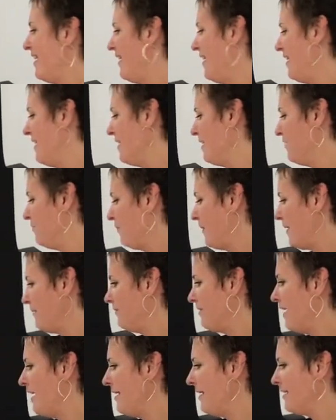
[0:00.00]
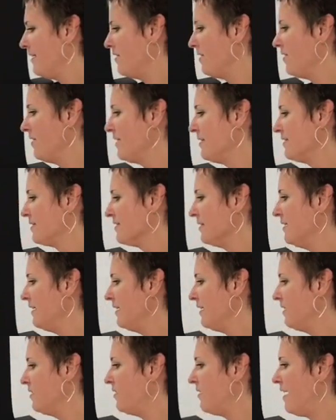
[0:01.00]
And what I've got here is an
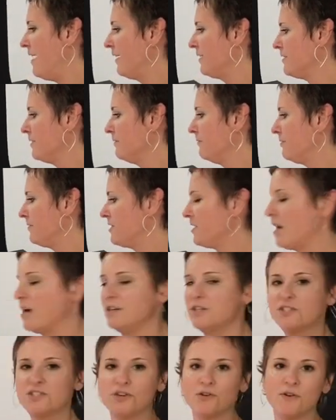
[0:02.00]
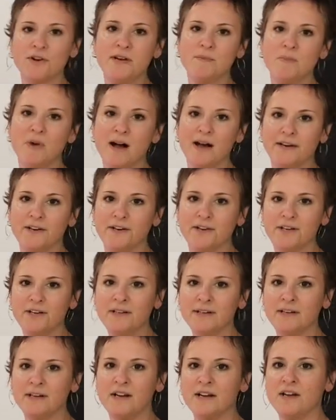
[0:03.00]
interactive touchscreen monitor